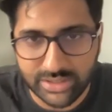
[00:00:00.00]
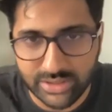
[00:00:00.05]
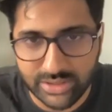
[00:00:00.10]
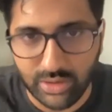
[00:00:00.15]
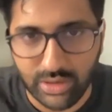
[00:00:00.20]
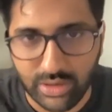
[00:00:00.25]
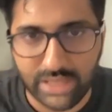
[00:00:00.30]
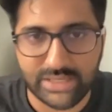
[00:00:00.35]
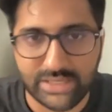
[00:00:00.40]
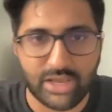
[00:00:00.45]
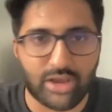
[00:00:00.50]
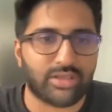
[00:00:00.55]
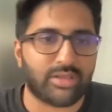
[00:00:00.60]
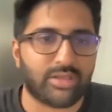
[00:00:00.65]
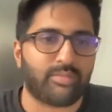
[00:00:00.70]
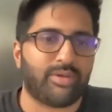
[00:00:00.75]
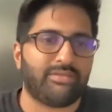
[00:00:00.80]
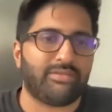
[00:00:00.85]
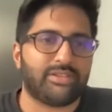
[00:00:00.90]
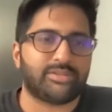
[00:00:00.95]
So let's say on the
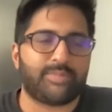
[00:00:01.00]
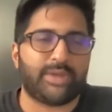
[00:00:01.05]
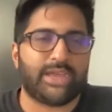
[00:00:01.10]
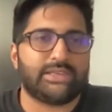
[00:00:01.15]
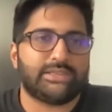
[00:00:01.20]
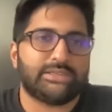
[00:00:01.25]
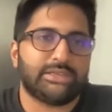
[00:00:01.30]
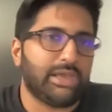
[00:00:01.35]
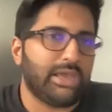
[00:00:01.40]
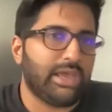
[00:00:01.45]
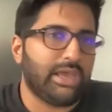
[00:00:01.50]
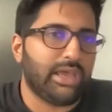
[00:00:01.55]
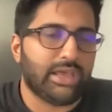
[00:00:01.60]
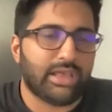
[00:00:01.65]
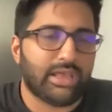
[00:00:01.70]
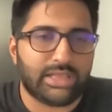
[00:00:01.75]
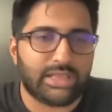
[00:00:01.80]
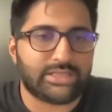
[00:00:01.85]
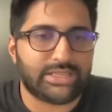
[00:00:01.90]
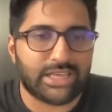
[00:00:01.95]
previous page,
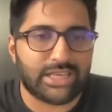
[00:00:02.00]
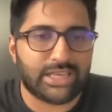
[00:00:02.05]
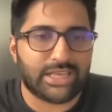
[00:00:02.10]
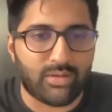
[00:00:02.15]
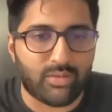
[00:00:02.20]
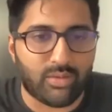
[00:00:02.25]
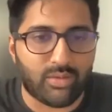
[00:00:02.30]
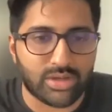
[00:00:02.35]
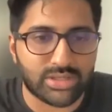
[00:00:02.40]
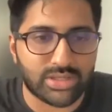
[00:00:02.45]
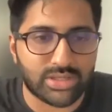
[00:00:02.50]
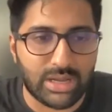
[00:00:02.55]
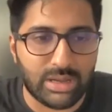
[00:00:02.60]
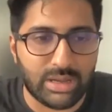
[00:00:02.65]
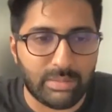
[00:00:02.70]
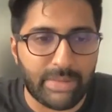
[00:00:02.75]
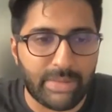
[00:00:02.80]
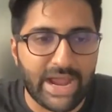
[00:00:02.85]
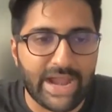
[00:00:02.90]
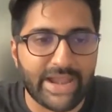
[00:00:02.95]
let's say there was a
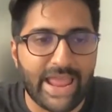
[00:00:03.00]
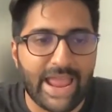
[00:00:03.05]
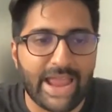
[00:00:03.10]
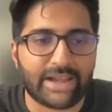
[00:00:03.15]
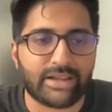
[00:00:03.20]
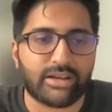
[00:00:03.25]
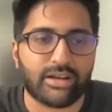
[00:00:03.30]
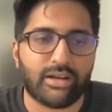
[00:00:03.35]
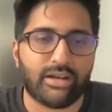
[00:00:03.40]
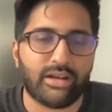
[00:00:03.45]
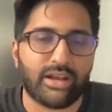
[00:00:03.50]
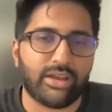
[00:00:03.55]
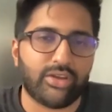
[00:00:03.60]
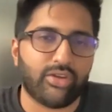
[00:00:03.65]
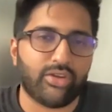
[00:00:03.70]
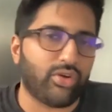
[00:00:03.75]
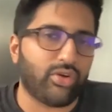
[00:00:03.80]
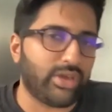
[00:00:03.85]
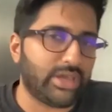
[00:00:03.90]
bad actor, and